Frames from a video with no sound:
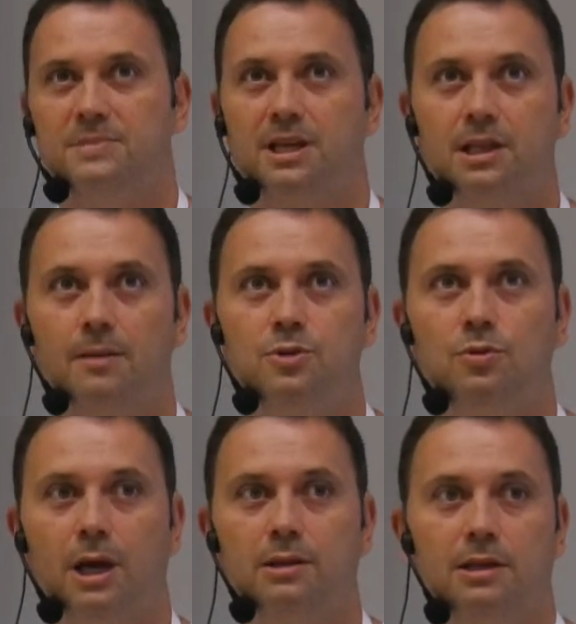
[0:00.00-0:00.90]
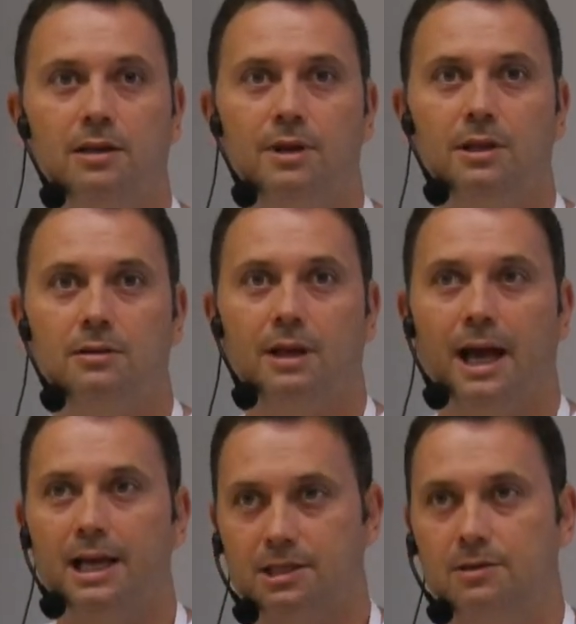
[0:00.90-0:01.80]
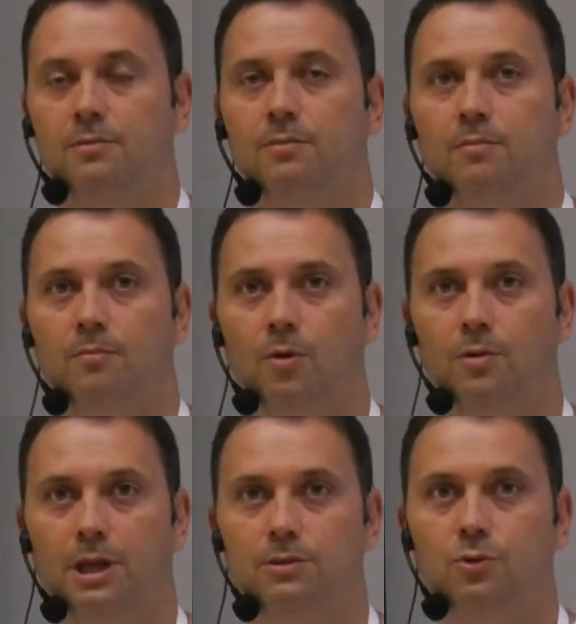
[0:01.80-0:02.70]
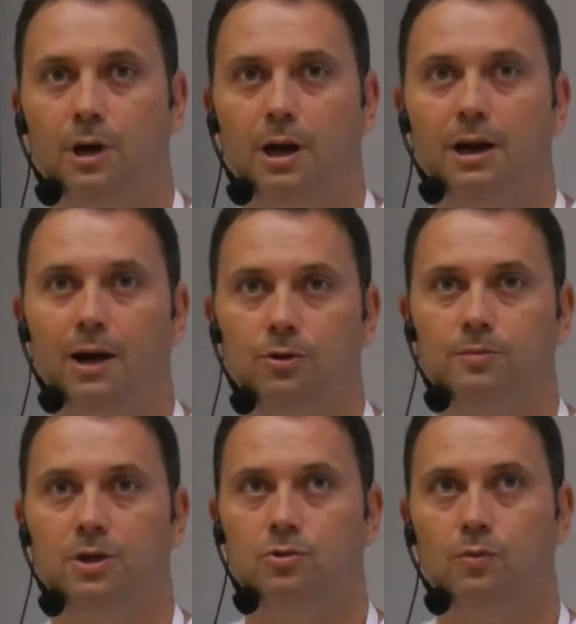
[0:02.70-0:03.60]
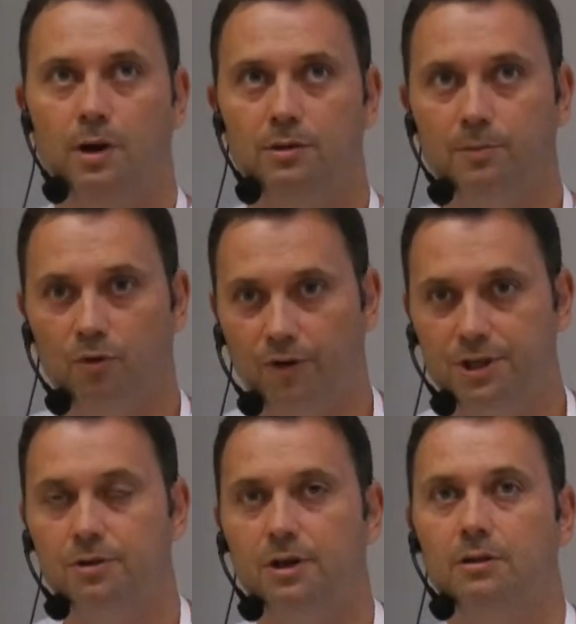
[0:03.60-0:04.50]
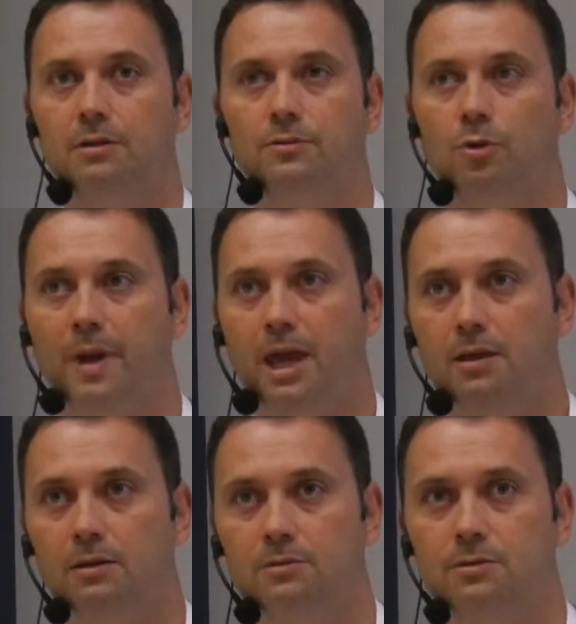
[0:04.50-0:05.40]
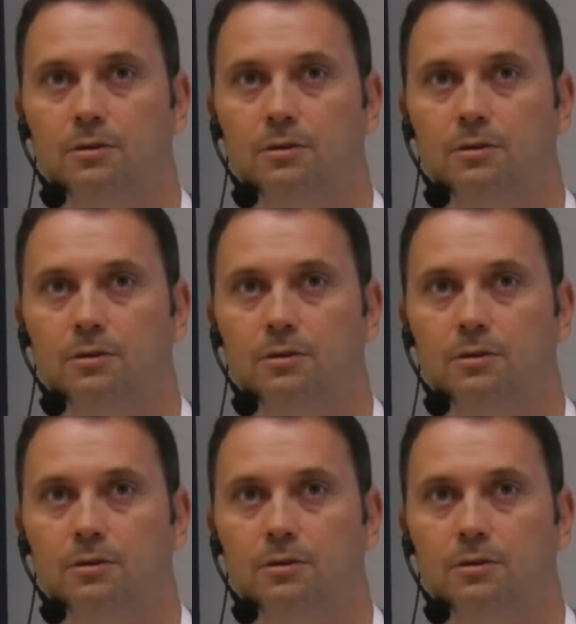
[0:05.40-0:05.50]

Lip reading: sometimes you can't even ask more than you are allowed because we are in the professional domain.